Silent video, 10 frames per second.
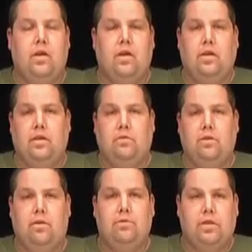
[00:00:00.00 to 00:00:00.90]
Hello,
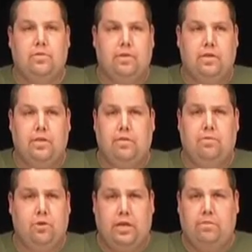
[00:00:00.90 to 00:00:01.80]
I'm Josh Van Cleve
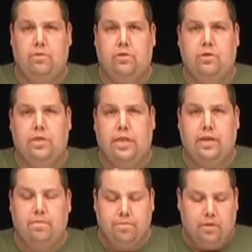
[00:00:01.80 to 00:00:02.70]
for Camera Security
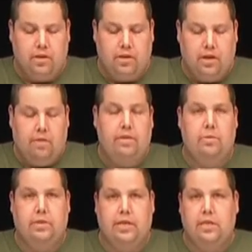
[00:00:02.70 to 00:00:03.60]
Now. I'm here
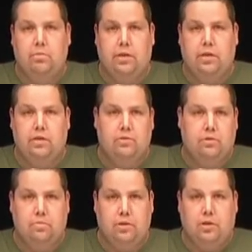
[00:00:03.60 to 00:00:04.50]
with Andy Wendt, who's
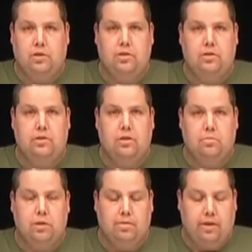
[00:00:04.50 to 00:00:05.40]
going to be talking to you a little
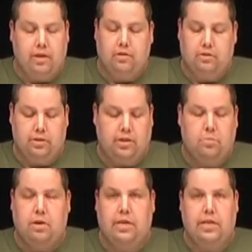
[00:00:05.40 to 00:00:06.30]
bit about standard
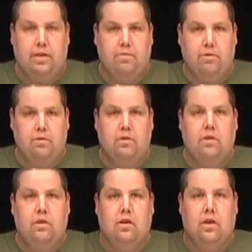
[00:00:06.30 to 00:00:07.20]
body cameras,
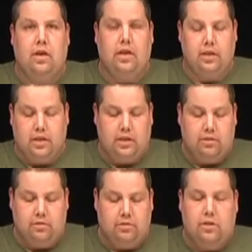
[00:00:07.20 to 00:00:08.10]
and he's
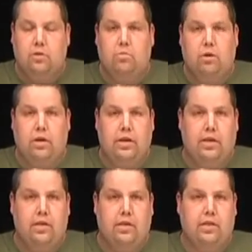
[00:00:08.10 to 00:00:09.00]
going to tell you
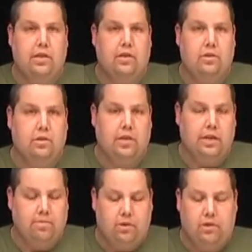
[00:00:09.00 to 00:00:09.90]
why they are a good
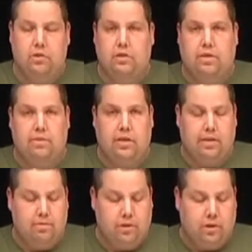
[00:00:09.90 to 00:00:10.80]
camera and a good type of
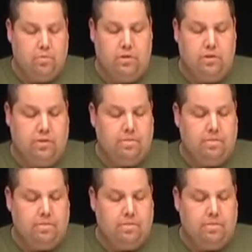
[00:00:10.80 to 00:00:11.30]
camera to go with.